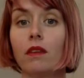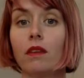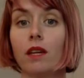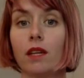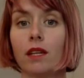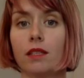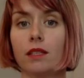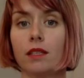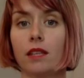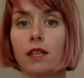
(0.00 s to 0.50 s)

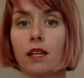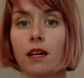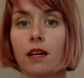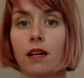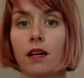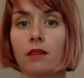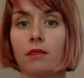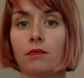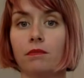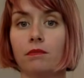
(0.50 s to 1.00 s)
It's like
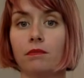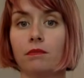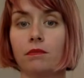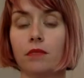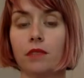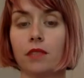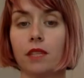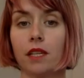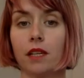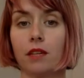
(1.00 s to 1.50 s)

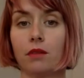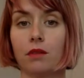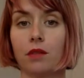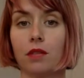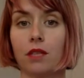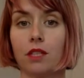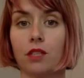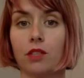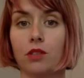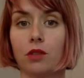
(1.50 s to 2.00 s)
a
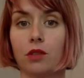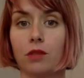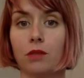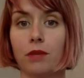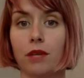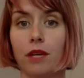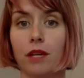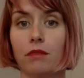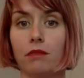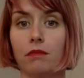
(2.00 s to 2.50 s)
really short
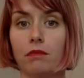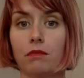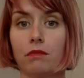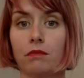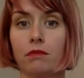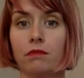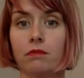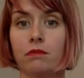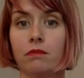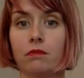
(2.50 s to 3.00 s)
breath,
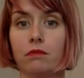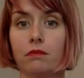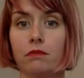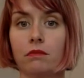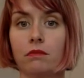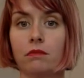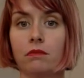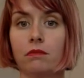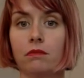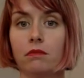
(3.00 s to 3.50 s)

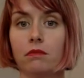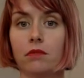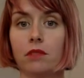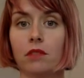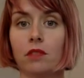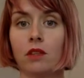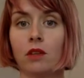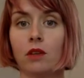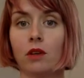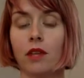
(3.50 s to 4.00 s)

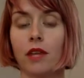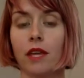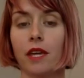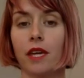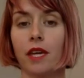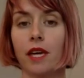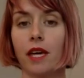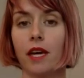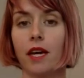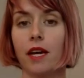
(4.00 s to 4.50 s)
or they
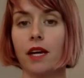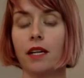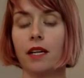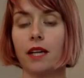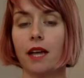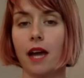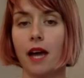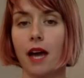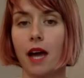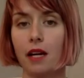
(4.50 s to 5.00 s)
can't
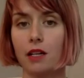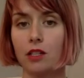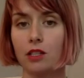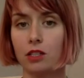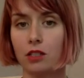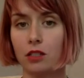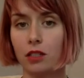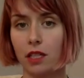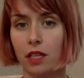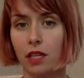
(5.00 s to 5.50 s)

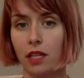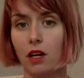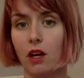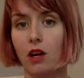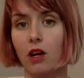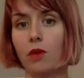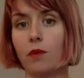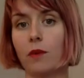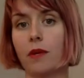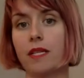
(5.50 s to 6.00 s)
actually get
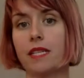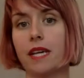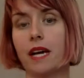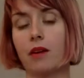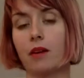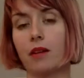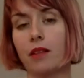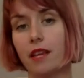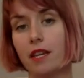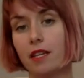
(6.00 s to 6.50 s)
all the way
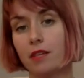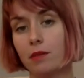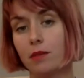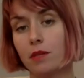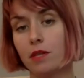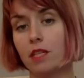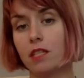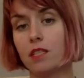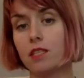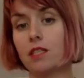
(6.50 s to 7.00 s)
down, and that's
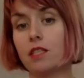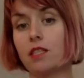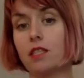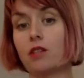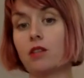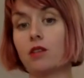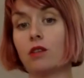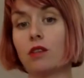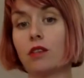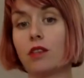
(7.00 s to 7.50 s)
because
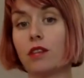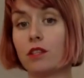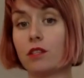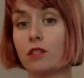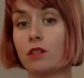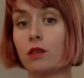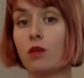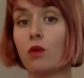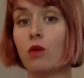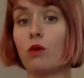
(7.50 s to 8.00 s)
there's
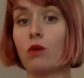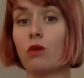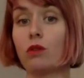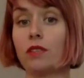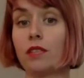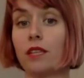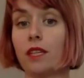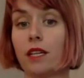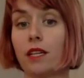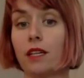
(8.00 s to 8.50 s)
a
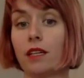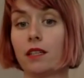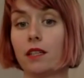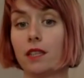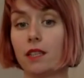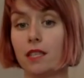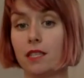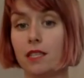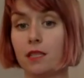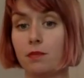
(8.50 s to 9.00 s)
holding.
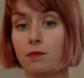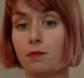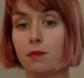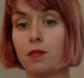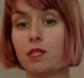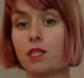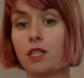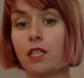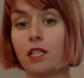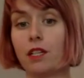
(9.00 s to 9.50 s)
This
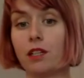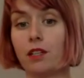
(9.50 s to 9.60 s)
particular